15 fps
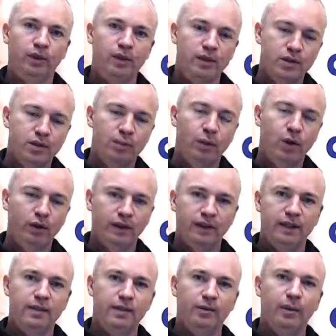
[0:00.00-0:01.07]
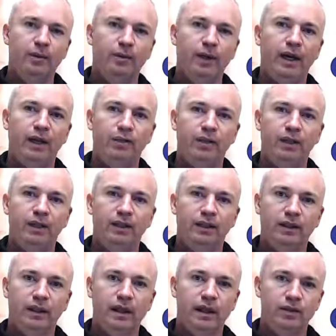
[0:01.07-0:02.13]
the small things that might be happening in the
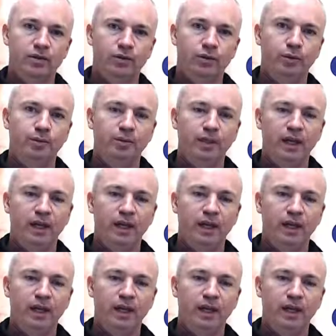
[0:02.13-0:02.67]
classroom,